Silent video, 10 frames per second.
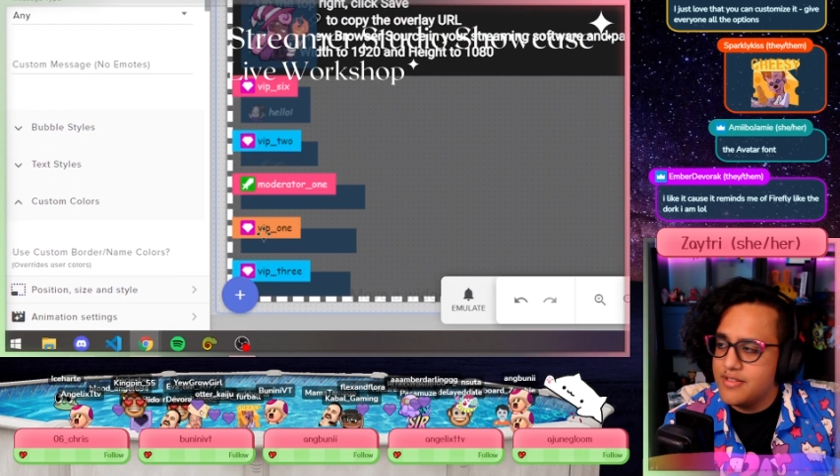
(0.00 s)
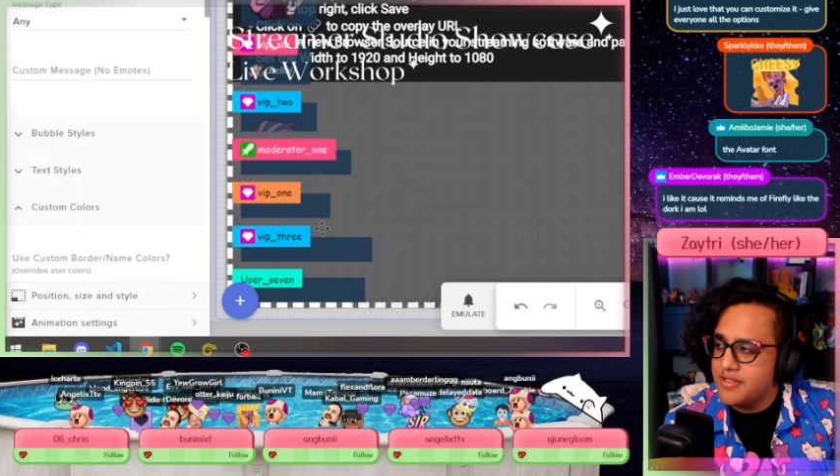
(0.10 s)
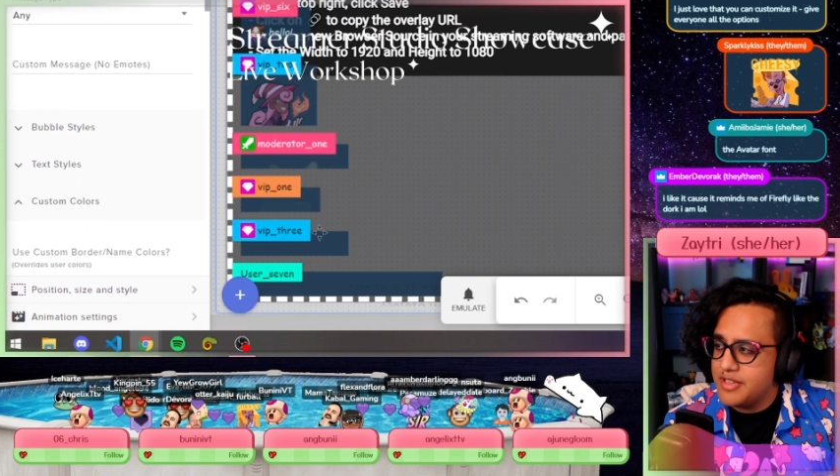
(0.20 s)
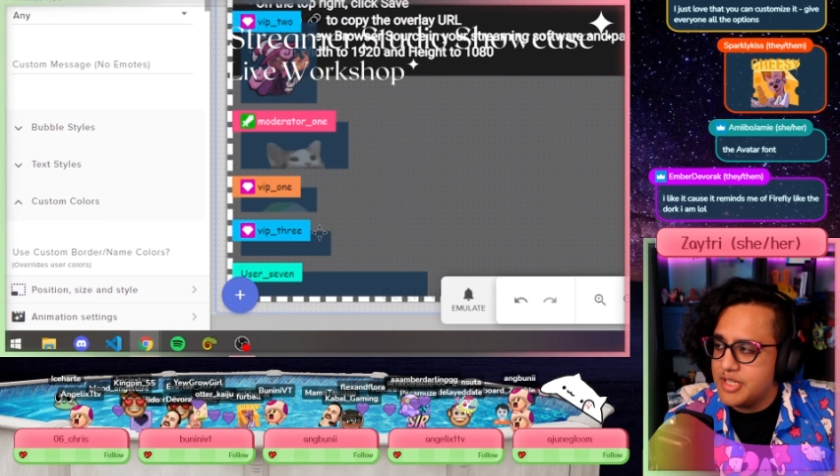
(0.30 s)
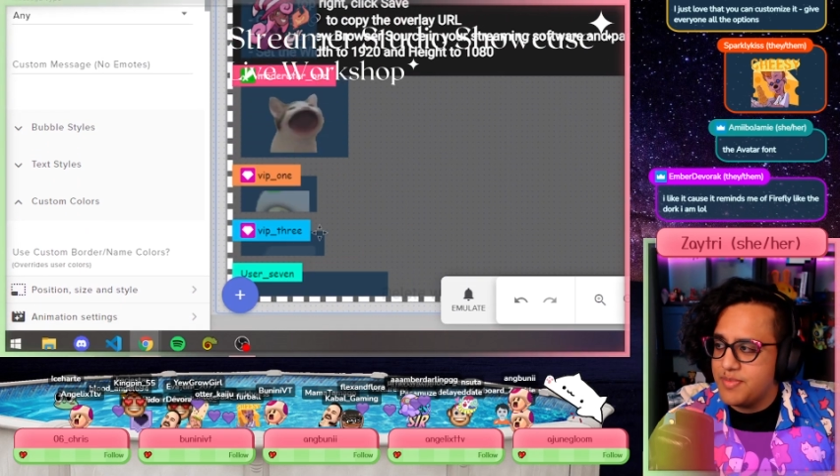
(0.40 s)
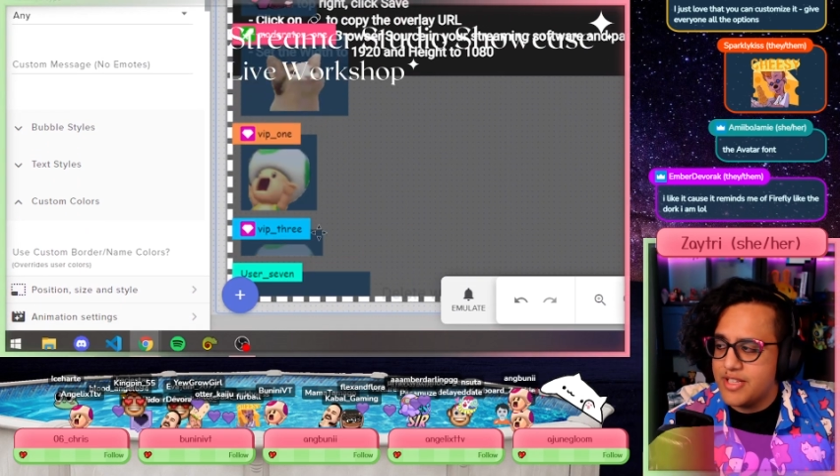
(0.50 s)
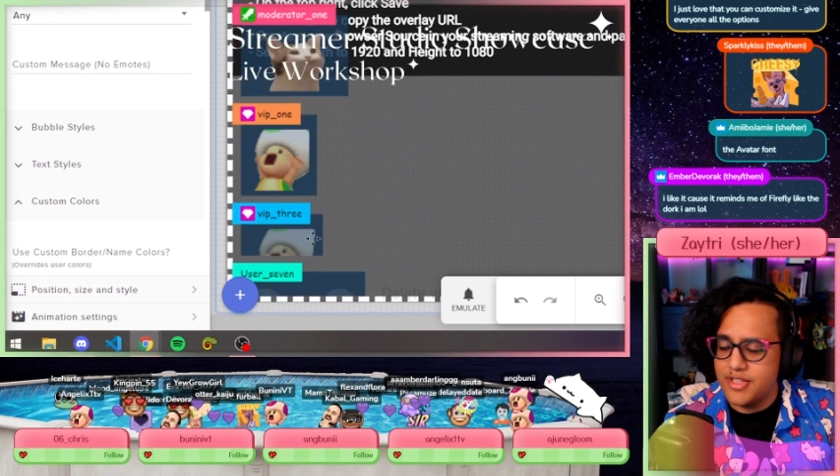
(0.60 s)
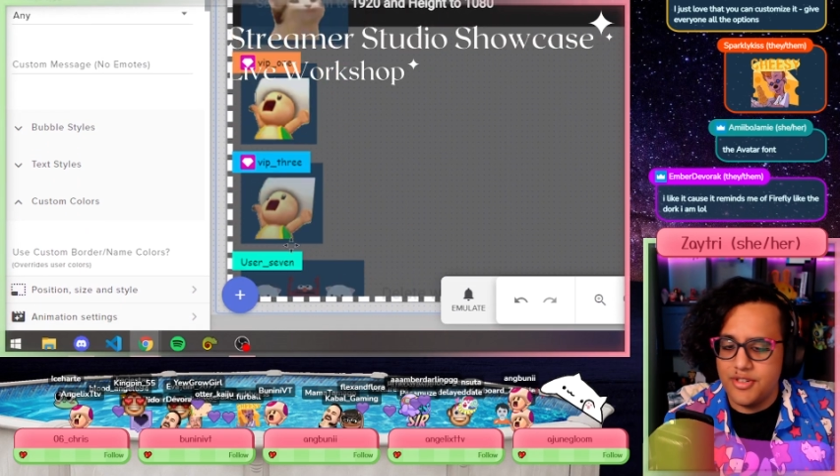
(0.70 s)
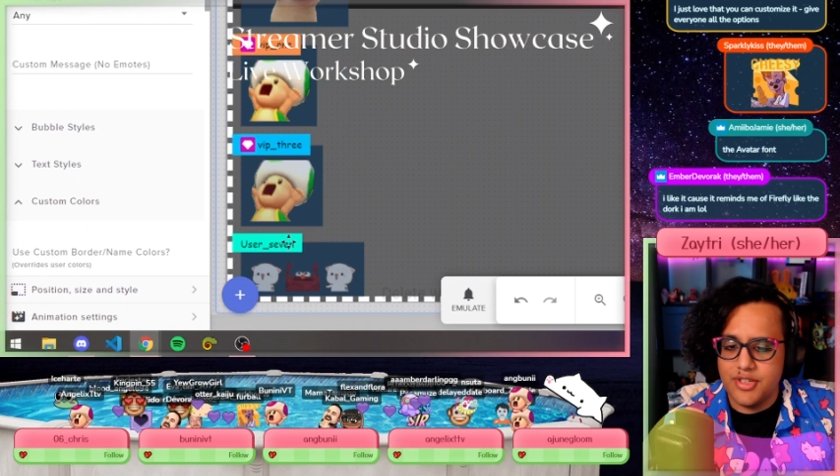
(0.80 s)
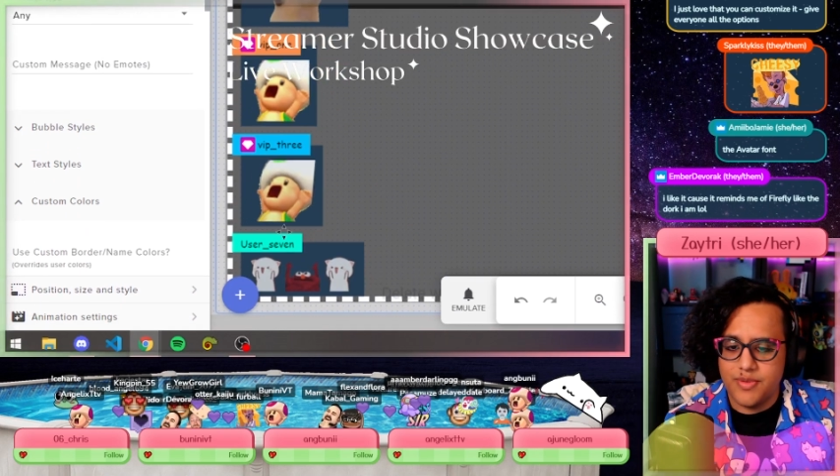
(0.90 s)
these
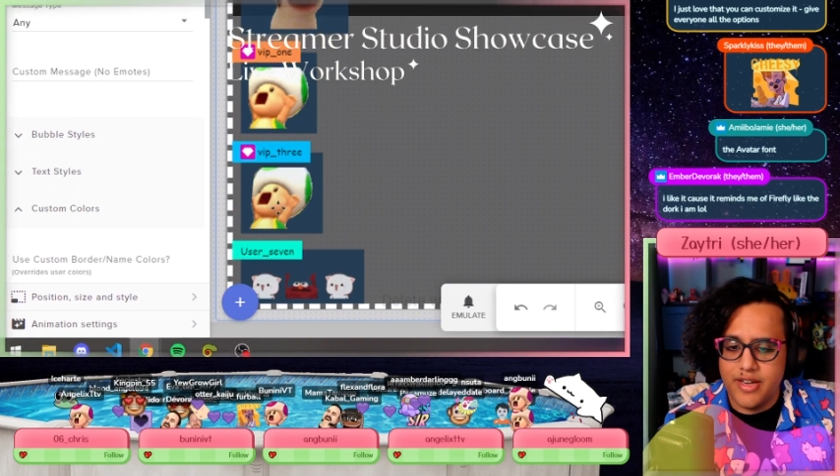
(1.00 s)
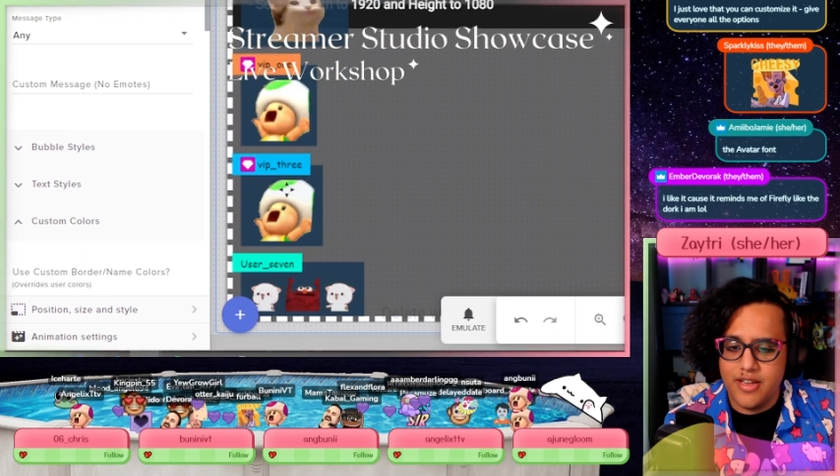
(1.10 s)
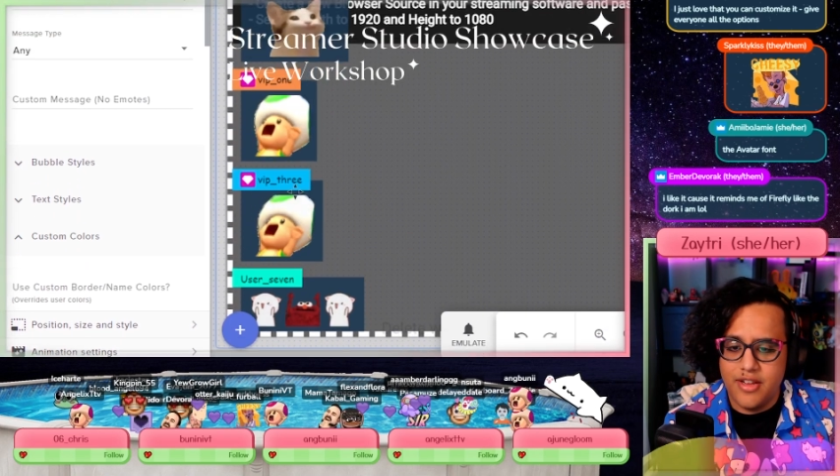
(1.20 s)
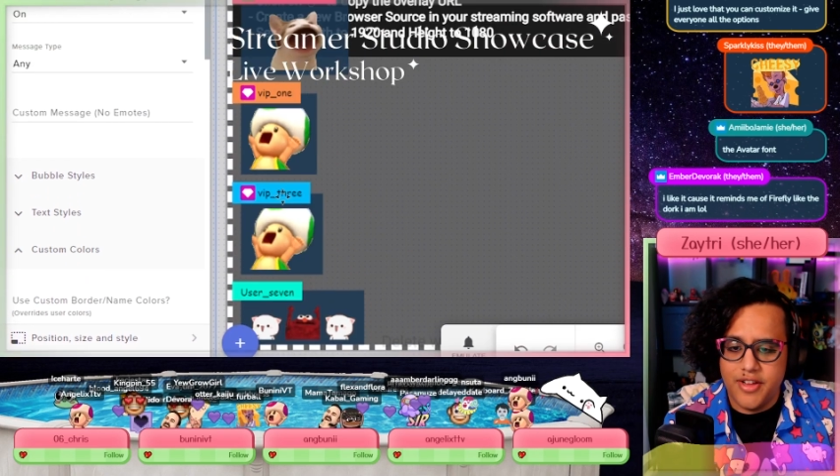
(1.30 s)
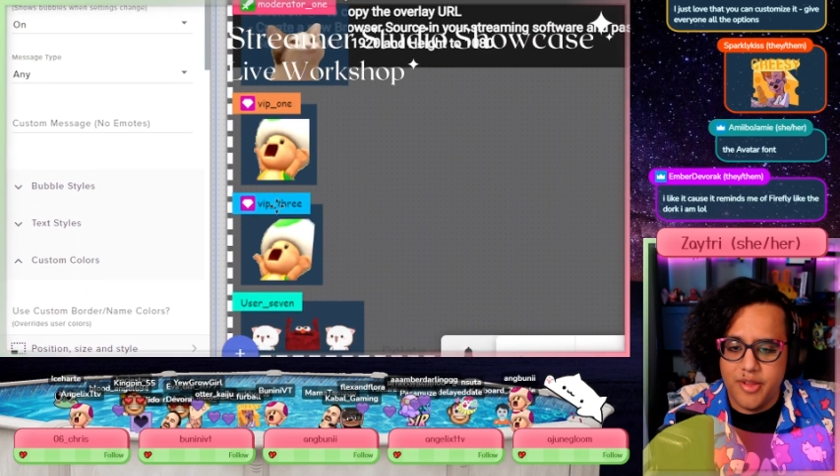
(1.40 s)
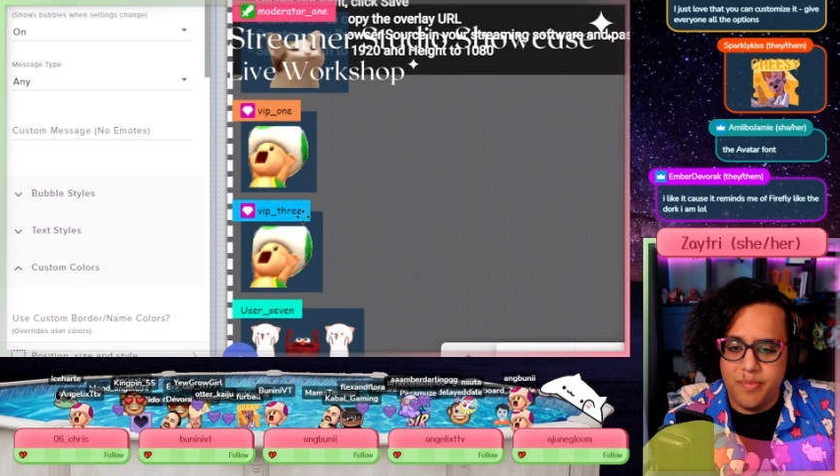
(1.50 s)
messages, right, the